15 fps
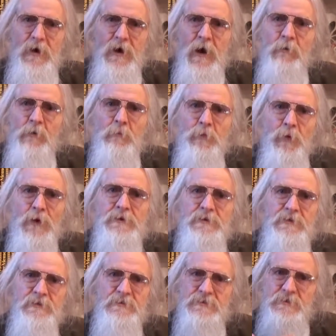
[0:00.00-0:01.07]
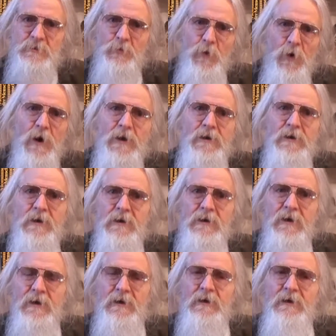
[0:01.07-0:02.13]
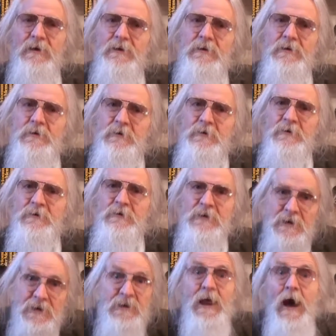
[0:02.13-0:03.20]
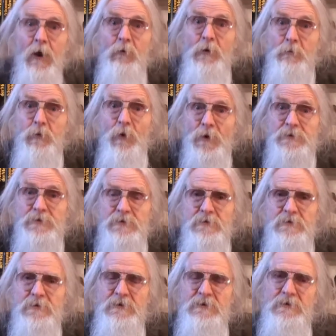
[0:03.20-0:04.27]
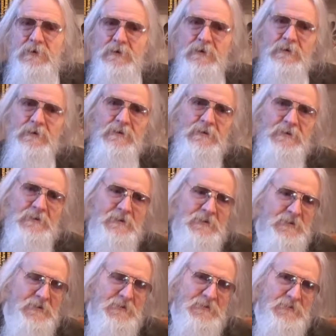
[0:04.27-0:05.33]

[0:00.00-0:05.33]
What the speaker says: our body, the working in our body, the